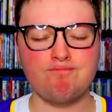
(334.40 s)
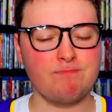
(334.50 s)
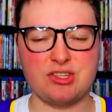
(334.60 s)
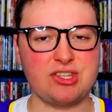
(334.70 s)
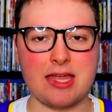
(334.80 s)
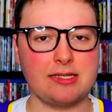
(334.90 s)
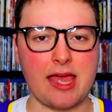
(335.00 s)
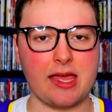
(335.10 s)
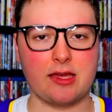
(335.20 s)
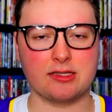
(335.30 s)

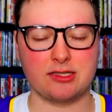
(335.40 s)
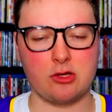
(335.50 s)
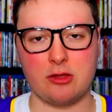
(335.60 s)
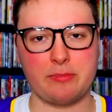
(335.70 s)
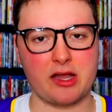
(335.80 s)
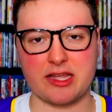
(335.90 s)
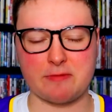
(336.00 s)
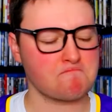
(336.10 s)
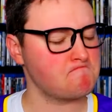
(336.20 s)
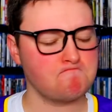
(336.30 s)
Zendaya is Lola
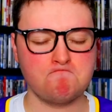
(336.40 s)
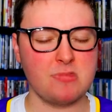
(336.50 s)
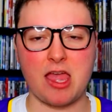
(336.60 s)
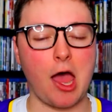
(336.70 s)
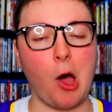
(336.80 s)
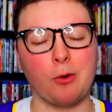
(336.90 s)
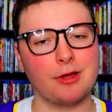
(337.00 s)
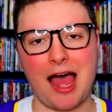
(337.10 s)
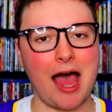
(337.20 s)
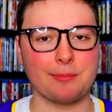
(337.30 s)
Bunny. No,
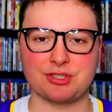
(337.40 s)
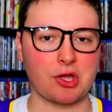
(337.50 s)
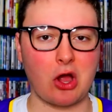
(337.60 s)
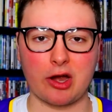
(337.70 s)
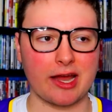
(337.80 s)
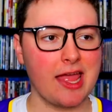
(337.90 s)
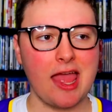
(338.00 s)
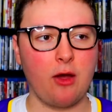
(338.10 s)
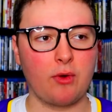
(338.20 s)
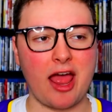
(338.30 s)
I'm sorry.
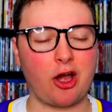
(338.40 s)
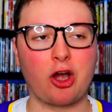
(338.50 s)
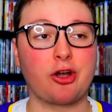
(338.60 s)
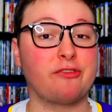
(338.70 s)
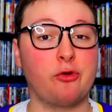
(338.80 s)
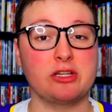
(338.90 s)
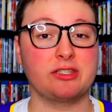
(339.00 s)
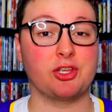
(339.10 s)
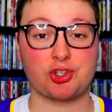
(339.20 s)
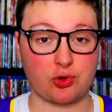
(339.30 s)
When I heard her voice in
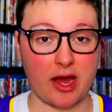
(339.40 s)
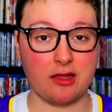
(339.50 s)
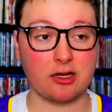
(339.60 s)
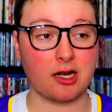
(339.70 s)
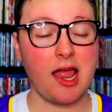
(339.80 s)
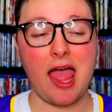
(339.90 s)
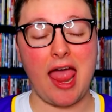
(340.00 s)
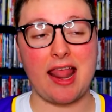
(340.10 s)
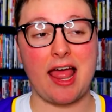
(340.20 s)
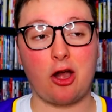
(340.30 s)
the trailer
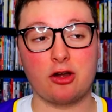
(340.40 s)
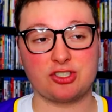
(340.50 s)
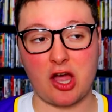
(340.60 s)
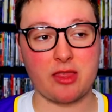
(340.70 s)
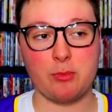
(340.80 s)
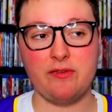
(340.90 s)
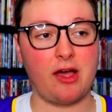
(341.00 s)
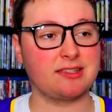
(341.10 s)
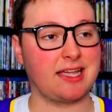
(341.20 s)
and I saw in the movie, I was